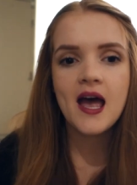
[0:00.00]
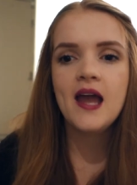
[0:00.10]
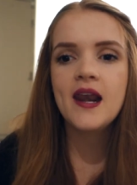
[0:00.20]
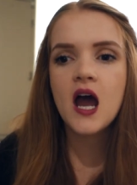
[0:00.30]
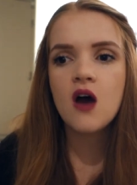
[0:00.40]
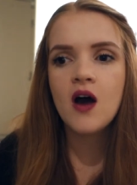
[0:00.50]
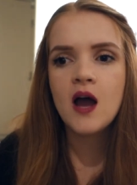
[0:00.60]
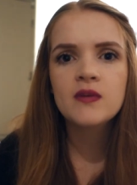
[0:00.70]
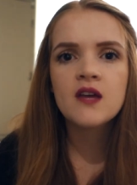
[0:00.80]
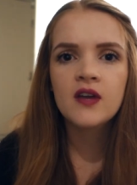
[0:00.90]
and now
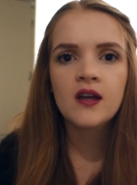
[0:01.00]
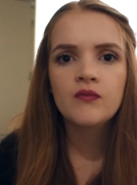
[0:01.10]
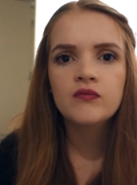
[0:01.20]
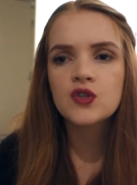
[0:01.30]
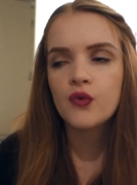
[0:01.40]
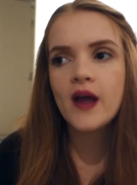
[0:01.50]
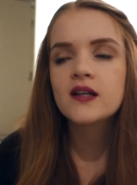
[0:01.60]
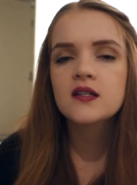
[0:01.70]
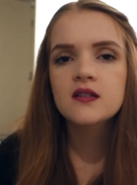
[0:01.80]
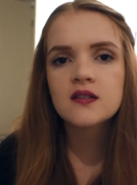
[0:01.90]
I'm giving
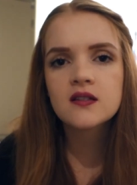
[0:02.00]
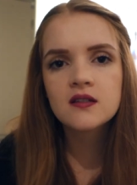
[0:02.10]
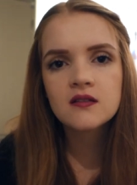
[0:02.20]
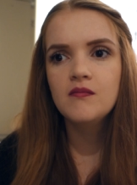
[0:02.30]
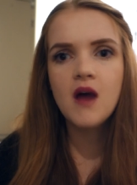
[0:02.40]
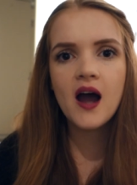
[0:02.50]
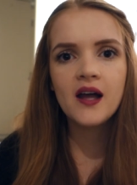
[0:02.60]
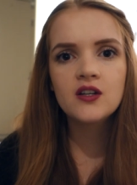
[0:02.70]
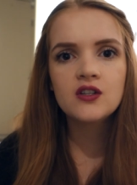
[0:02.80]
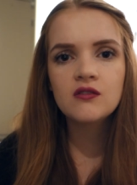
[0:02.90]
directors
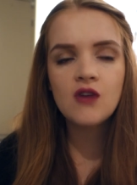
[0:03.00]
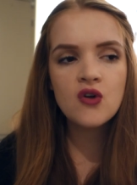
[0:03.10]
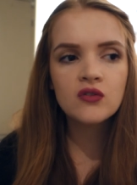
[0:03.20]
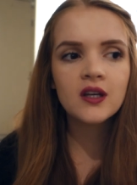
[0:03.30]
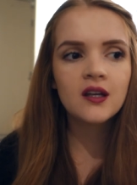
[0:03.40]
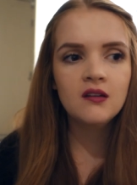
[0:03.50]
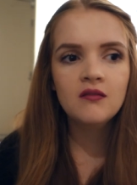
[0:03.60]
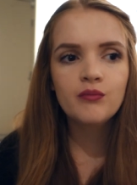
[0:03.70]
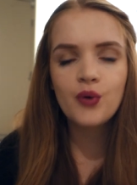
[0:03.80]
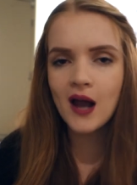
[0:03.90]
my
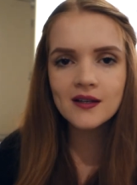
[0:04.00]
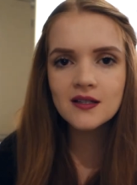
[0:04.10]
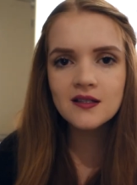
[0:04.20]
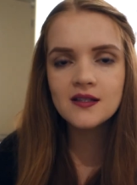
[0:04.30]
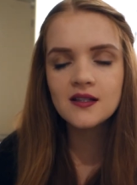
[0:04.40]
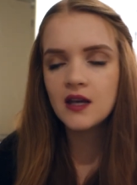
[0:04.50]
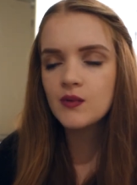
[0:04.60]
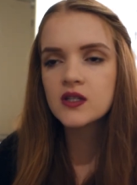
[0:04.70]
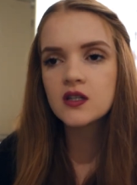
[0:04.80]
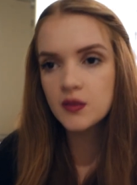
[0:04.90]
only practice. It
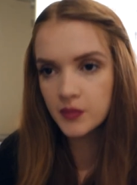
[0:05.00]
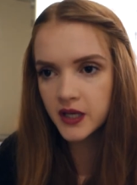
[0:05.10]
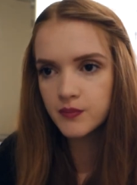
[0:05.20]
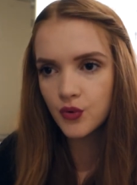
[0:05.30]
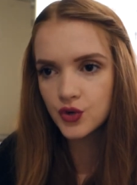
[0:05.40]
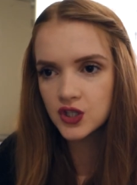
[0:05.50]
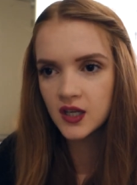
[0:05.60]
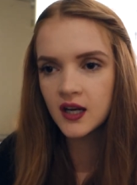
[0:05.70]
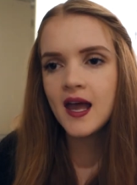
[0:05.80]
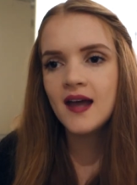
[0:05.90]
was complete
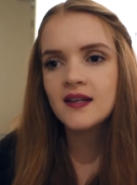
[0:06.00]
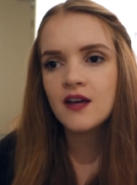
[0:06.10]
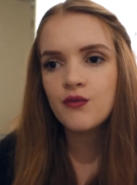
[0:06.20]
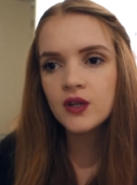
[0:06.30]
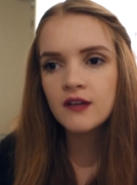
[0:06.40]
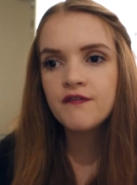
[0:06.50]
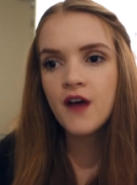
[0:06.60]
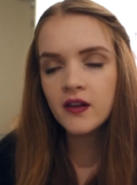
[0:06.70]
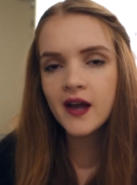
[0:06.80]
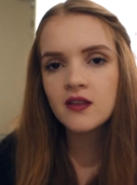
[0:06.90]
bullshit and I really
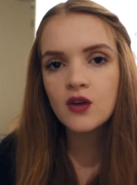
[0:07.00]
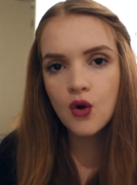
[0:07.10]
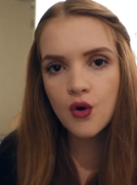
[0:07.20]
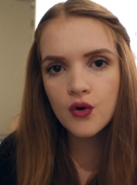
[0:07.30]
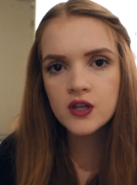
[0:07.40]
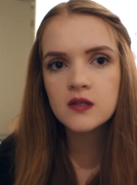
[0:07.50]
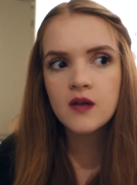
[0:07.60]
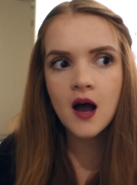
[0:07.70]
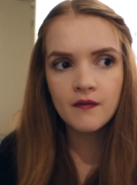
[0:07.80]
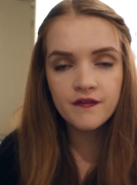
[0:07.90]
felt like the course
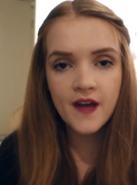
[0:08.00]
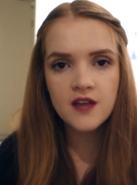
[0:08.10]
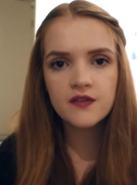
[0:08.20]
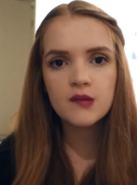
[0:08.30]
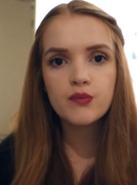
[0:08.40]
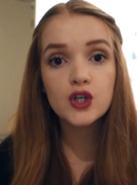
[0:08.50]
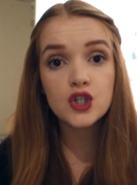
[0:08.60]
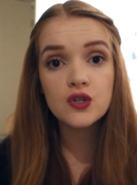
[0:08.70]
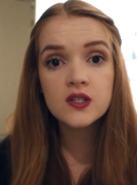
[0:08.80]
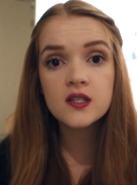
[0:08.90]
um, favored
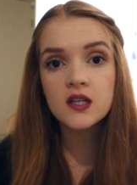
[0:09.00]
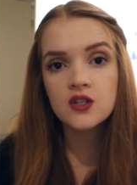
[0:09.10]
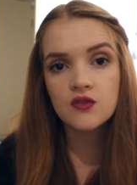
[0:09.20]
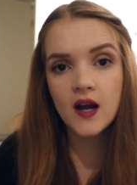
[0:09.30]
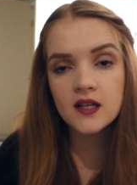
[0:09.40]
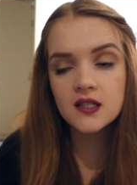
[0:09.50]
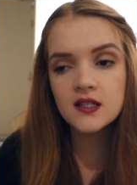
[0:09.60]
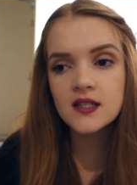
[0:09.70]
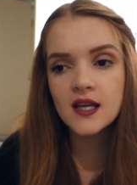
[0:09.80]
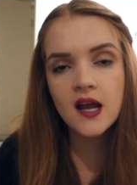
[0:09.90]
producers and
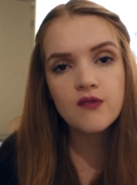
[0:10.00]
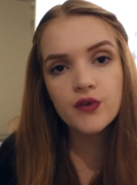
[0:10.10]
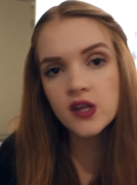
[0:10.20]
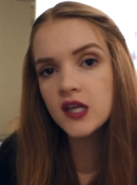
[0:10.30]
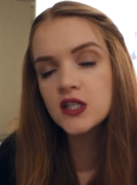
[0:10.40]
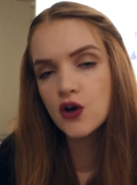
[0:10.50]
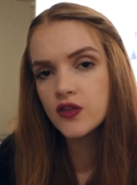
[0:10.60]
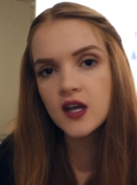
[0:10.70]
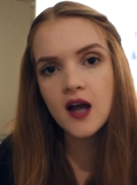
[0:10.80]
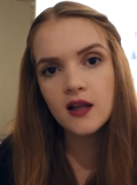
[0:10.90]
directors and I really
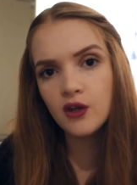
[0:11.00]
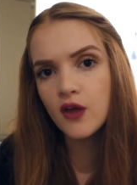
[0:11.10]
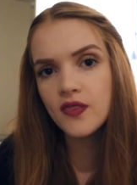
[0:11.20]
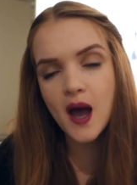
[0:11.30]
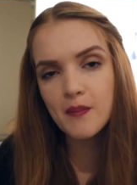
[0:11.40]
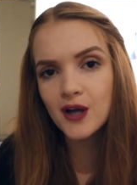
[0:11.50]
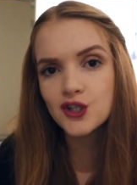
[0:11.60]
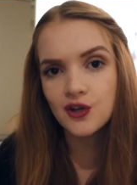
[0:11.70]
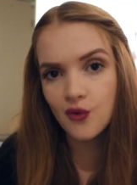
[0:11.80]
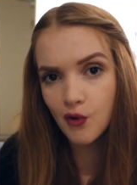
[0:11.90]
don't think I learnt that
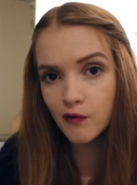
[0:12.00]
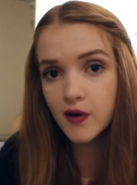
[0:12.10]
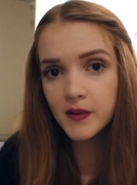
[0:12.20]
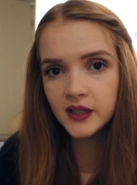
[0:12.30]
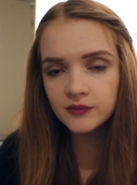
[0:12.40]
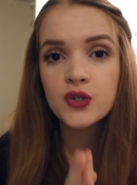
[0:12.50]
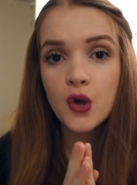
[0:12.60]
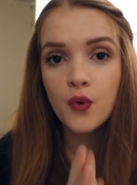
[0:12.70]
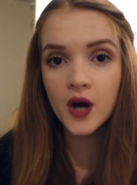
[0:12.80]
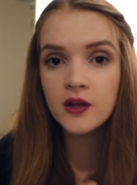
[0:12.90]
much at all from it.
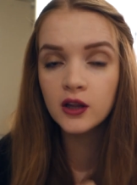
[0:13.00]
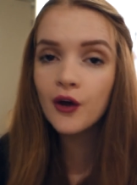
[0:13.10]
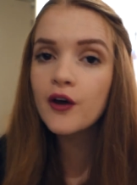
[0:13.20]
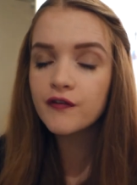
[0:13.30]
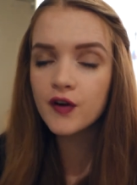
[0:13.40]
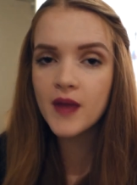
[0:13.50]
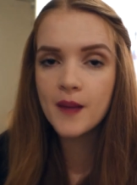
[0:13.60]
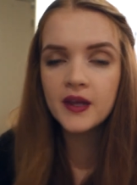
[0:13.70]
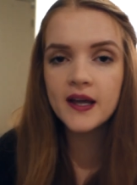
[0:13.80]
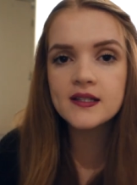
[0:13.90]
So what I learned from
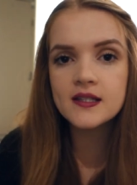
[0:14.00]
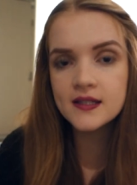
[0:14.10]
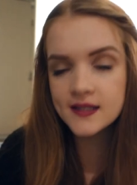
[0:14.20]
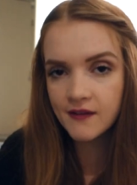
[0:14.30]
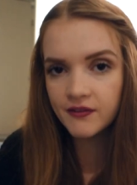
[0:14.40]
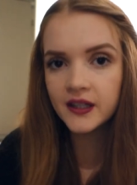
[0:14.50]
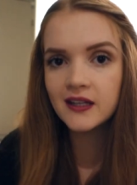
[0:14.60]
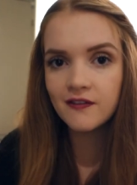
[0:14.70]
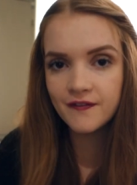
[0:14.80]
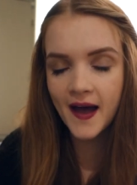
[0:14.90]
that place is definitely
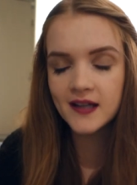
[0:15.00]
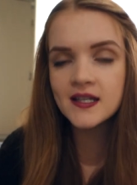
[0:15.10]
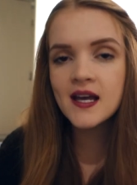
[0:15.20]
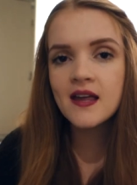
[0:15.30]
the fact